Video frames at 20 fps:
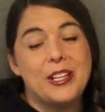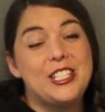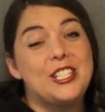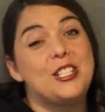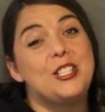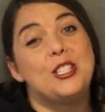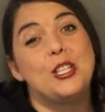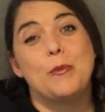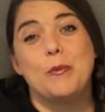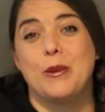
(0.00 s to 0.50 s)
which
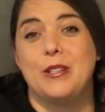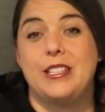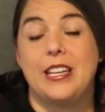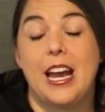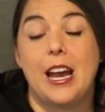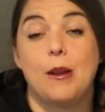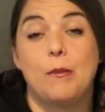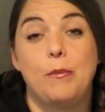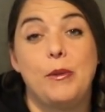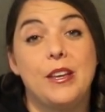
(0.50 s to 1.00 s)
is super
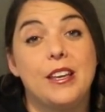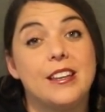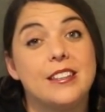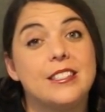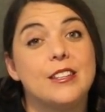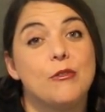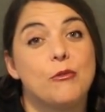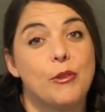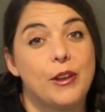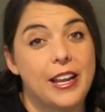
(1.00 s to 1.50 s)
sad
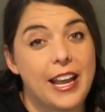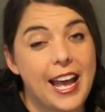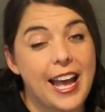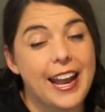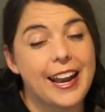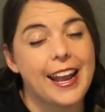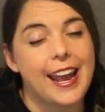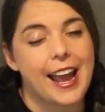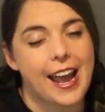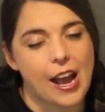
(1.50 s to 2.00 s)
because if we
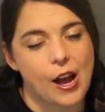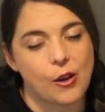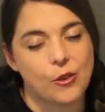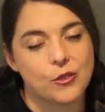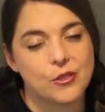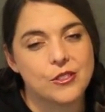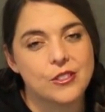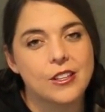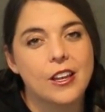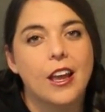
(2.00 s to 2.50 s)
had a
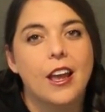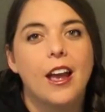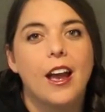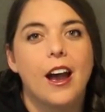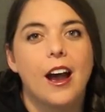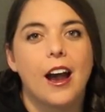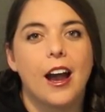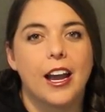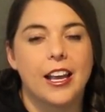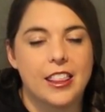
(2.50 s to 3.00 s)
house,
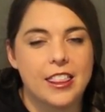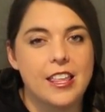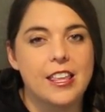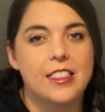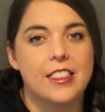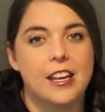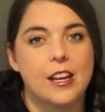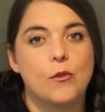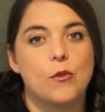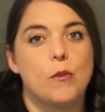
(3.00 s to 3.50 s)
I
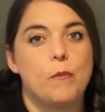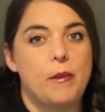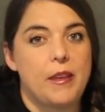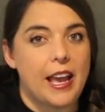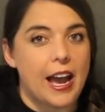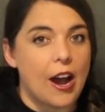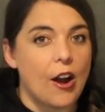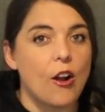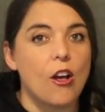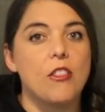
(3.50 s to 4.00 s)
think that it would
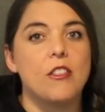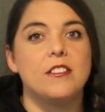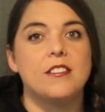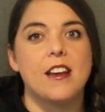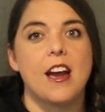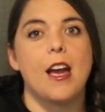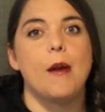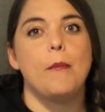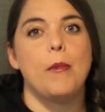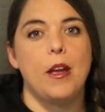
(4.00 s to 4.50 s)
be out all the
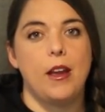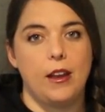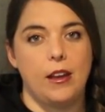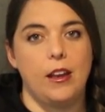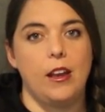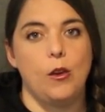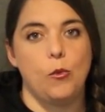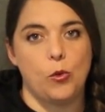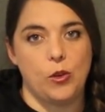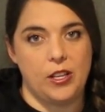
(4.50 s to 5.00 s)
time
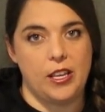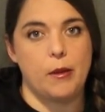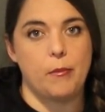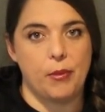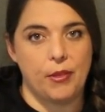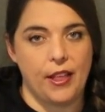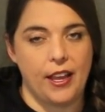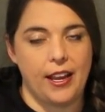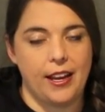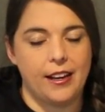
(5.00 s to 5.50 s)
and it would get
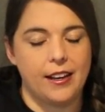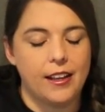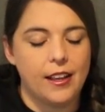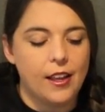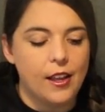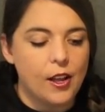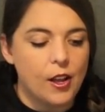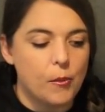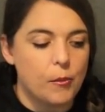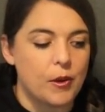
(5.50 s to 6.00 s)
played,
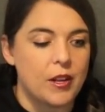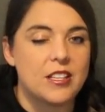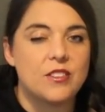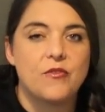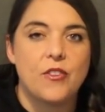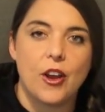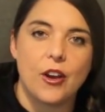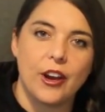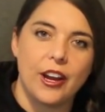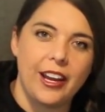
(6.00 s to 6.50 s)
but
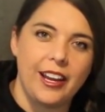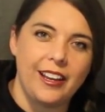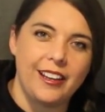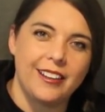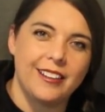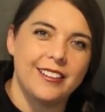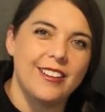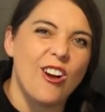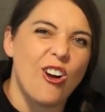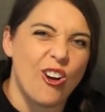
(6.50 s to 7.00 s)
it's very
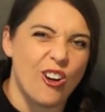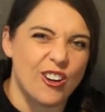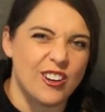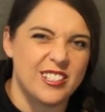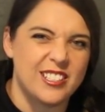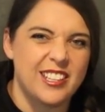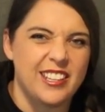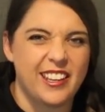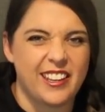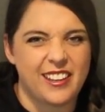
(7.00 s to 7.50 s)

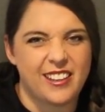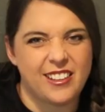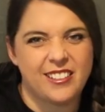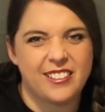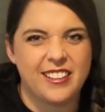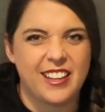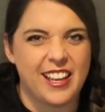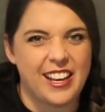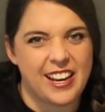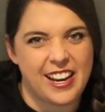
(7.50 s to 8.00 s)
hard to get
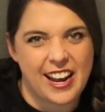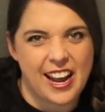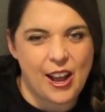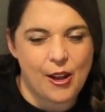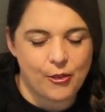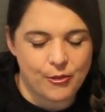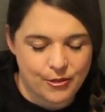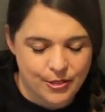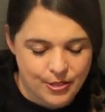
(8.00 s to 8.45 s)
in and out